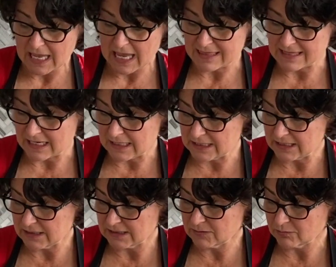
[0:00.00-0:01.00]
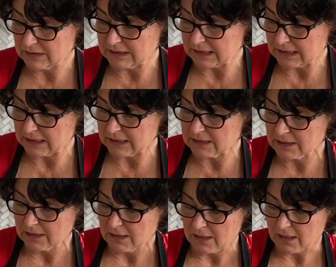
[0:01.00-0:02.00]
and the onions will need
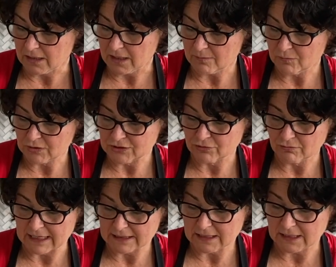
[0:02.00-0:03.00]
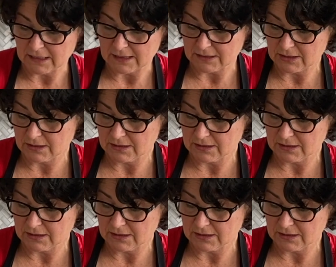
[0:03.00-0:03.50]
a lot more direct heat